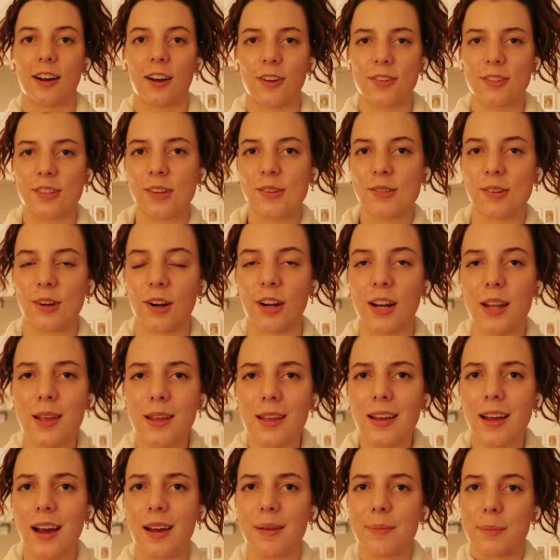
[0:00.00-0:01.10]
Also,
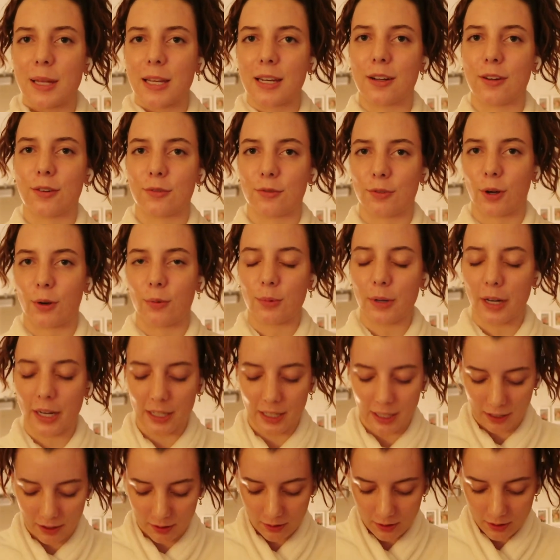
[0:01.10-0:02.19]
sorry I'm in a row right
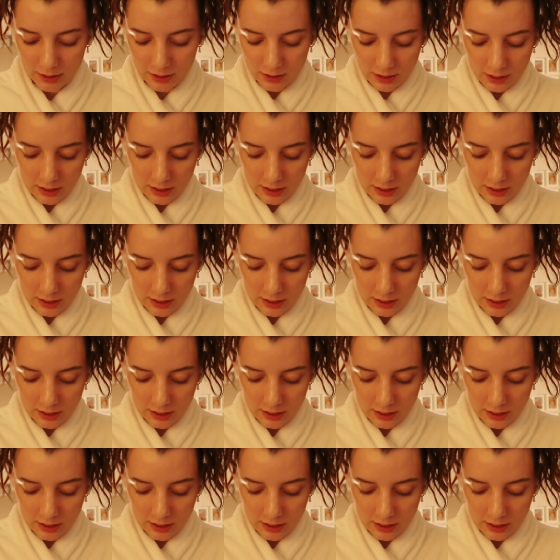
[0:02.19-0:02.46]
now.